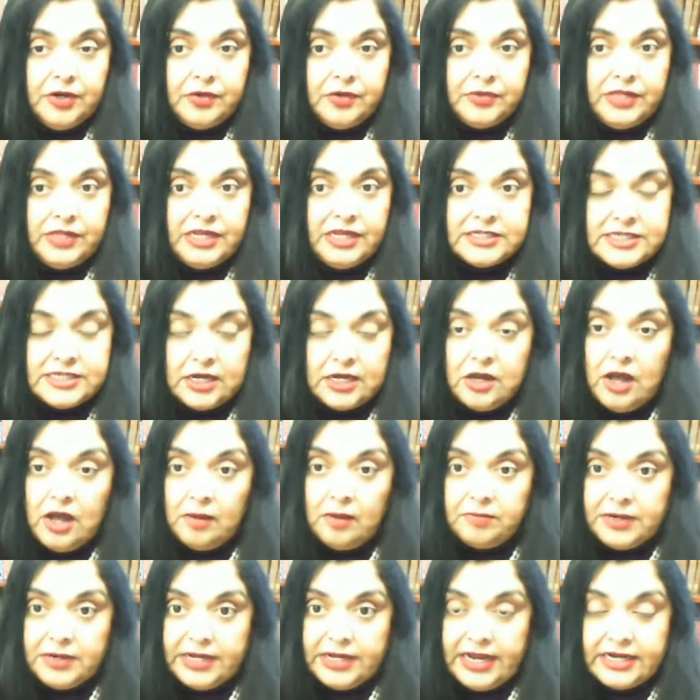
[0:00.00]
These are
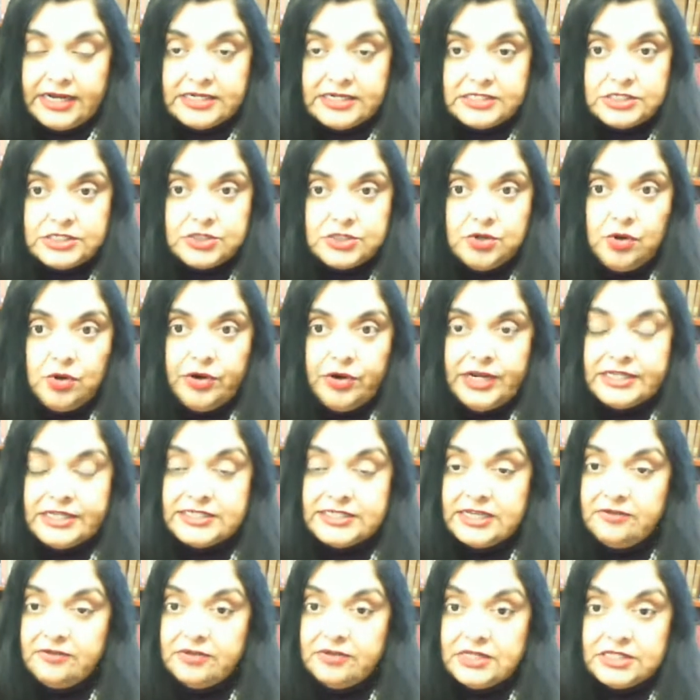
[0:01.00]
complicated stories.
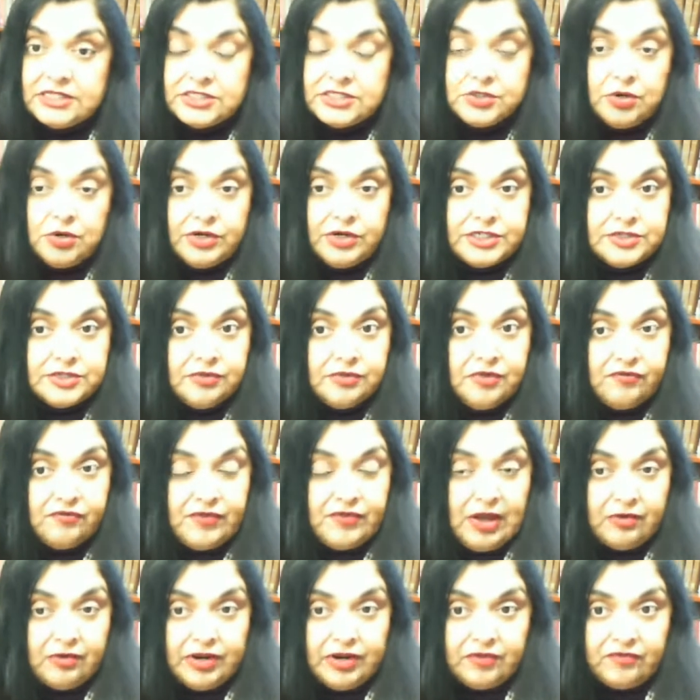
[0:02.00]
Even the stories of the
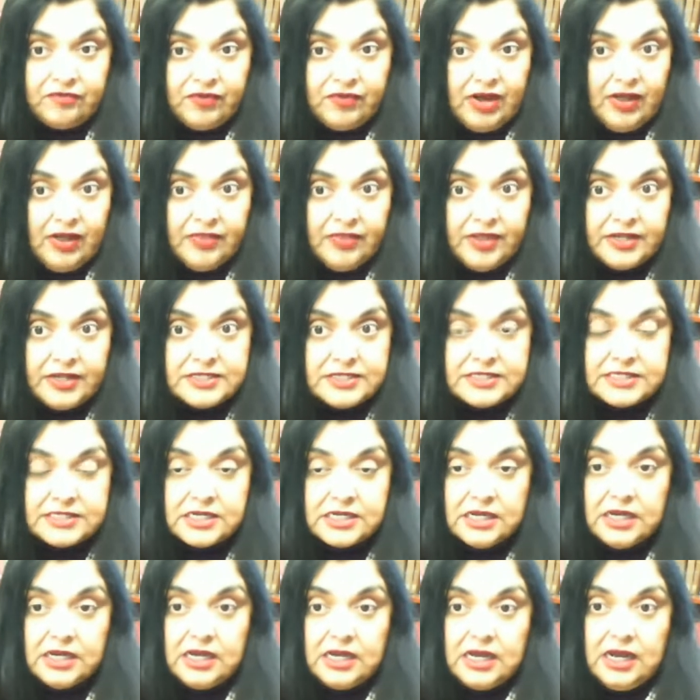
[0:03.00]
founding fathers
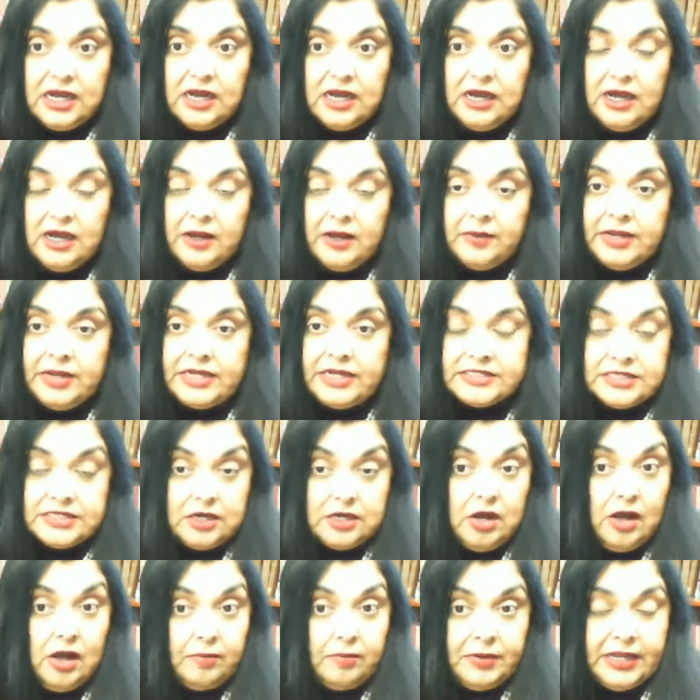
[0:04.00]
is a
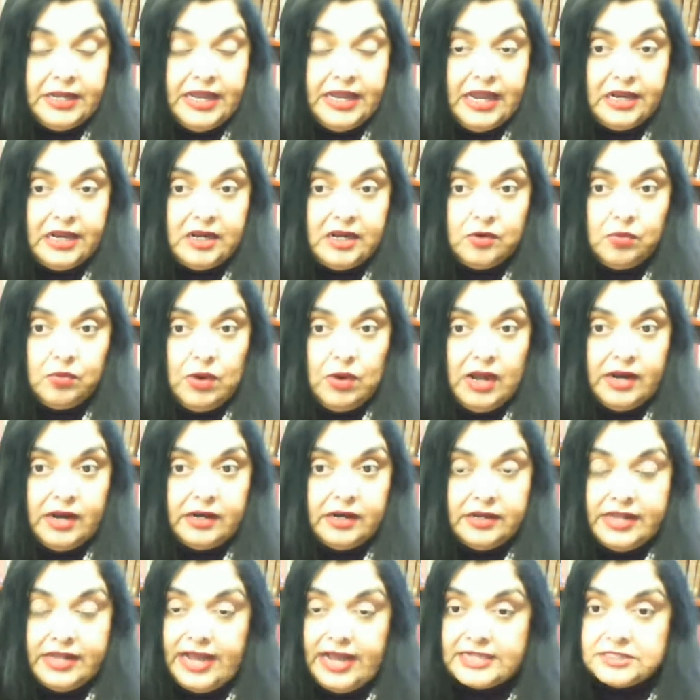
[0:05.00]
complicated
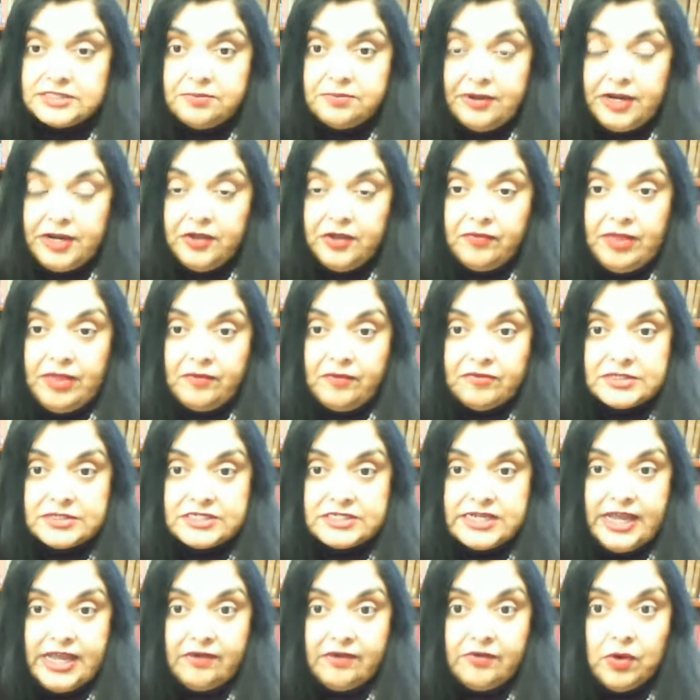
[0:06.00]
one. Yes, many of them were
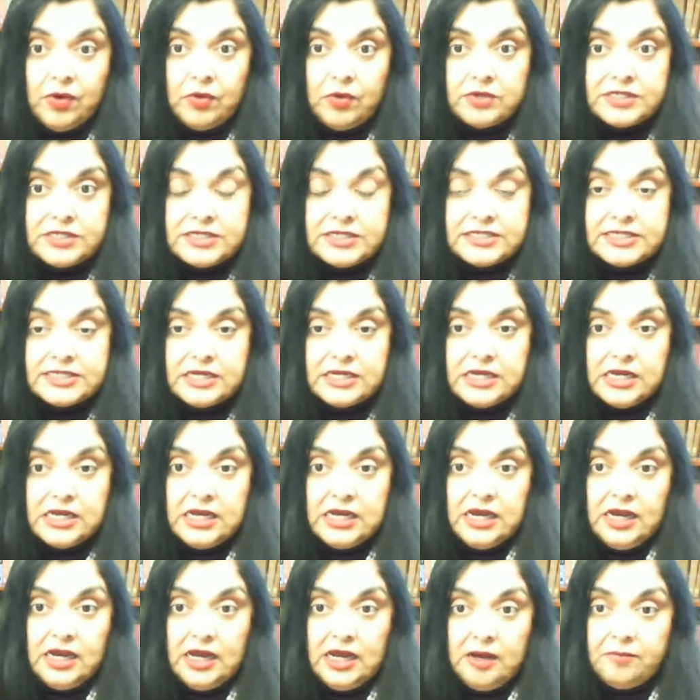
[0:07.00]
slaveholders,
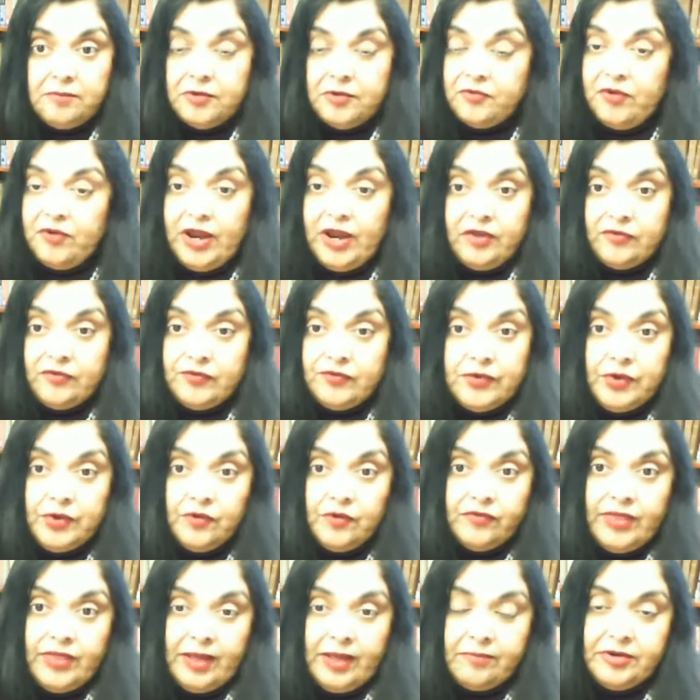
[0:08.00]
but very few
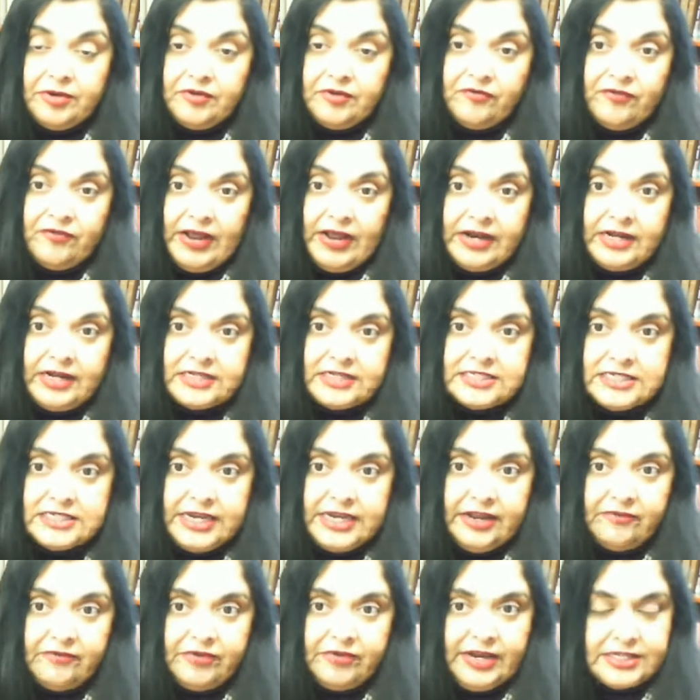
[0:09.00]
of them defended
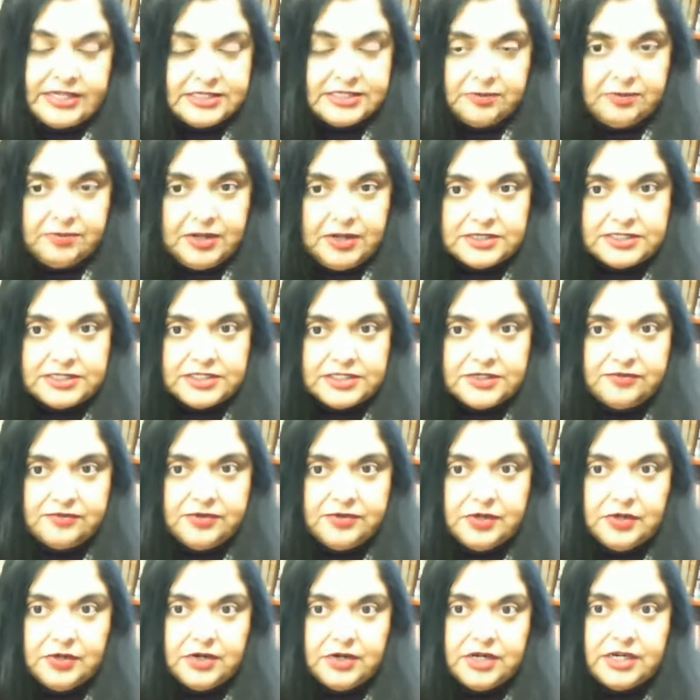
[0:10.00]
slavery as a positive
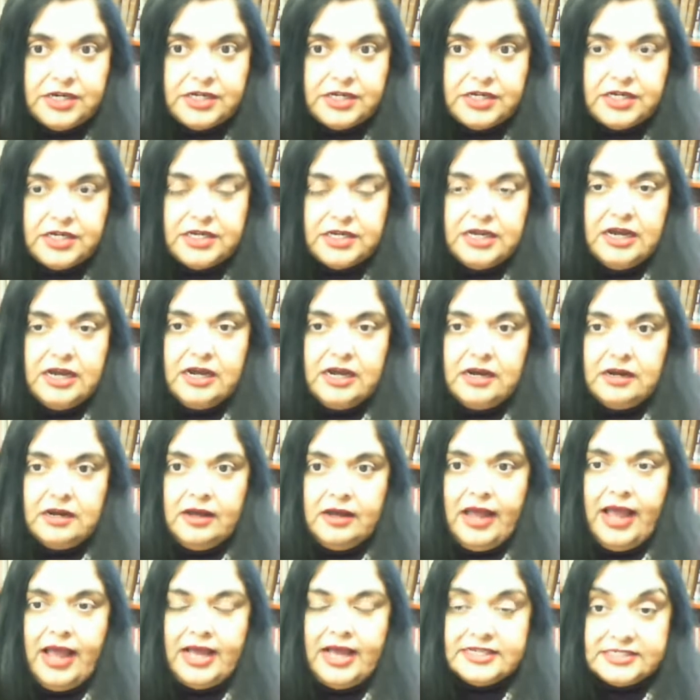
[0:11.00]
good,
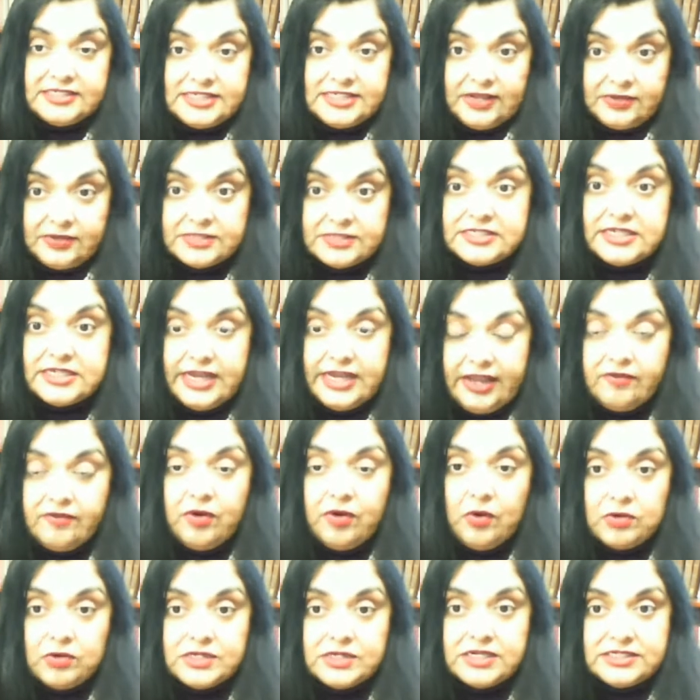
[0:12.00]
as Southern
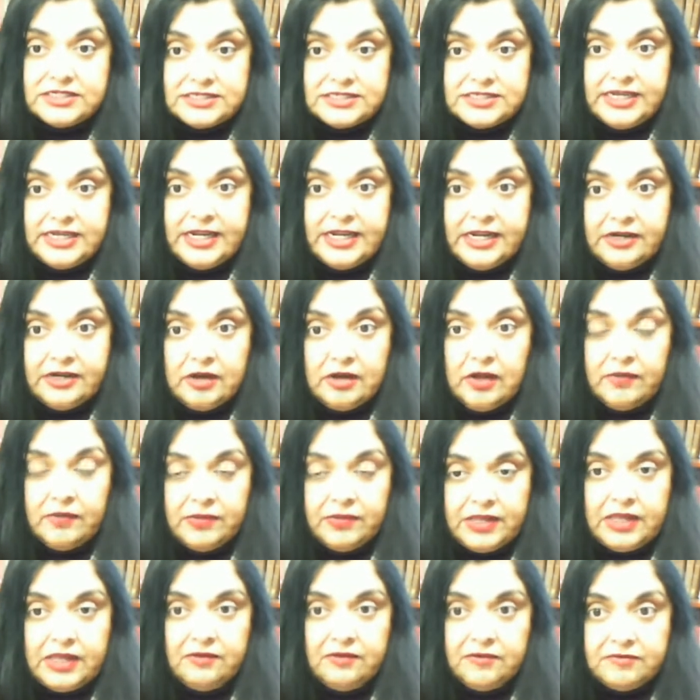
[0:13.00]
slaveholders did on
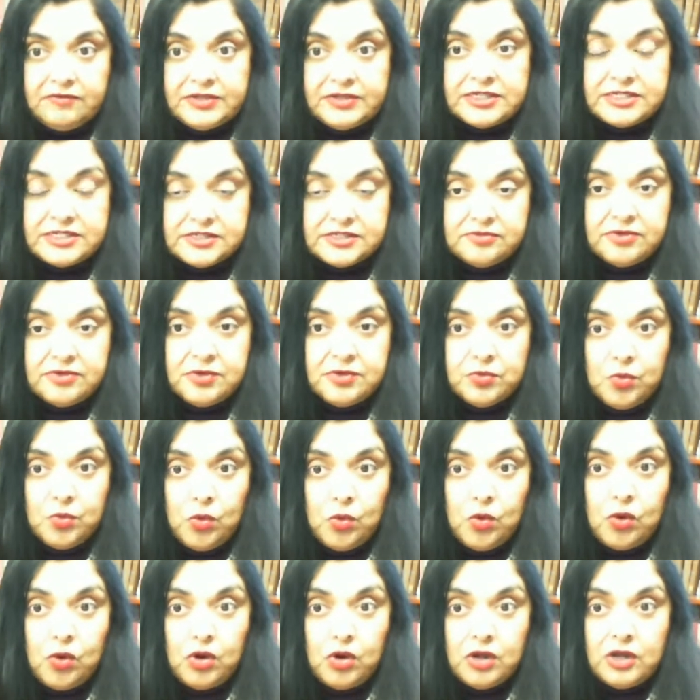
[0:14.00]
the eve of the Civil
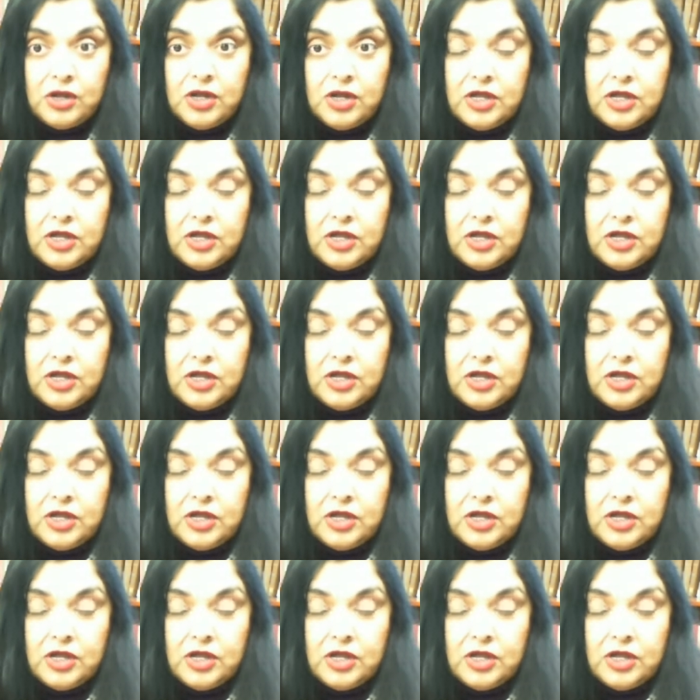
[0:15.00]
War.